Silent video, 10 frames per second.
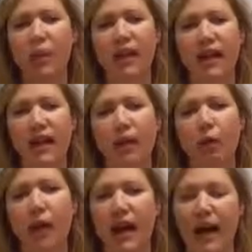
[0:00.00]
We can
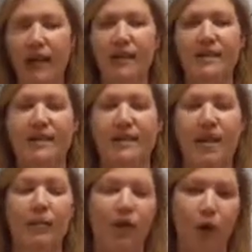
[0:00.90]
go ahead and
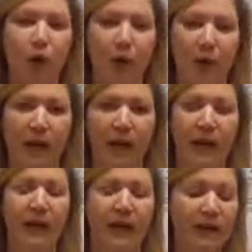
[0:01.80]
set up an appointment
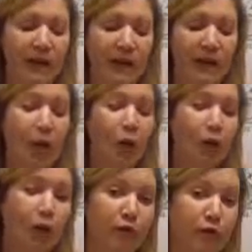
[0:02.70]
to then go
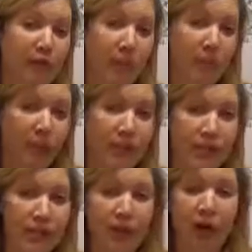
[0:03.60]
over that
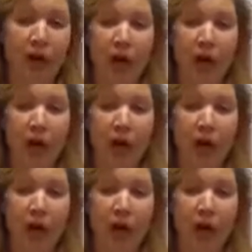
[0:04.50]
binder,